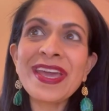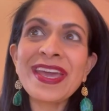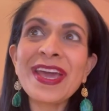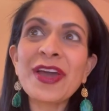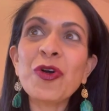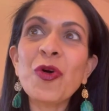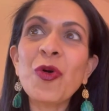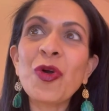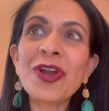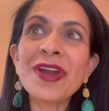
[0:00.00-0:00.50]

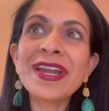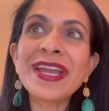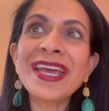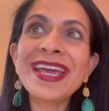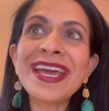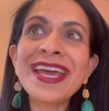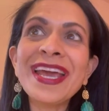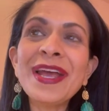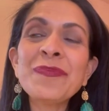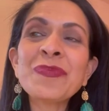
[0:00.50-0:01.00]

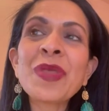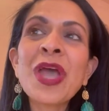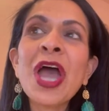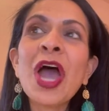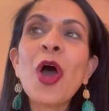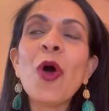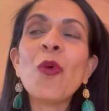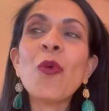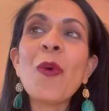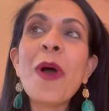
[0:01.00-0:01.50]
Courtney
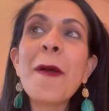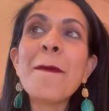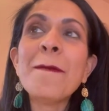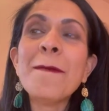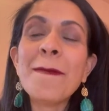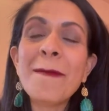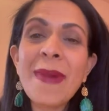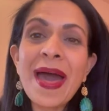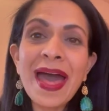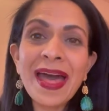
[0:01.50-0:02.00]

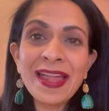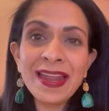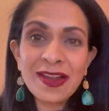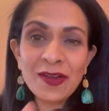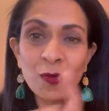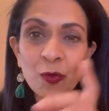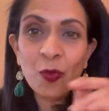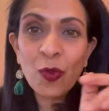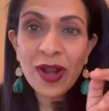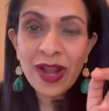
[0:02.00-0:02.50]
met,
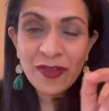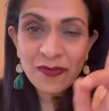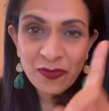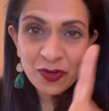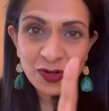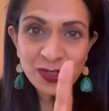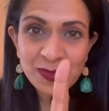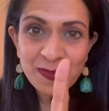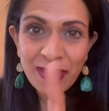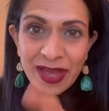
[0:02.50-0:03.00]
when I
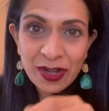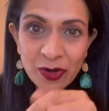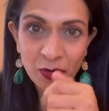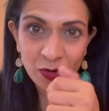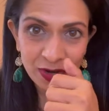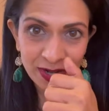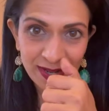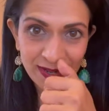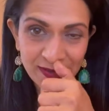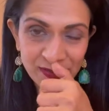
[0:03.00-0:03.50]
first met
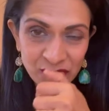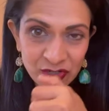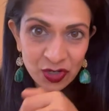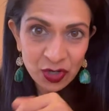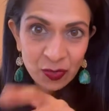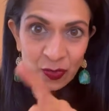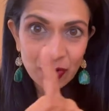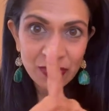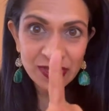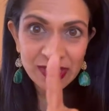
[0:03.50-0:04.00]
Courtney, she
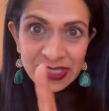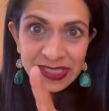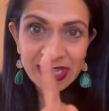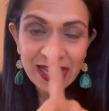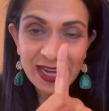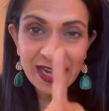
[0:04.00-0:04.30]
was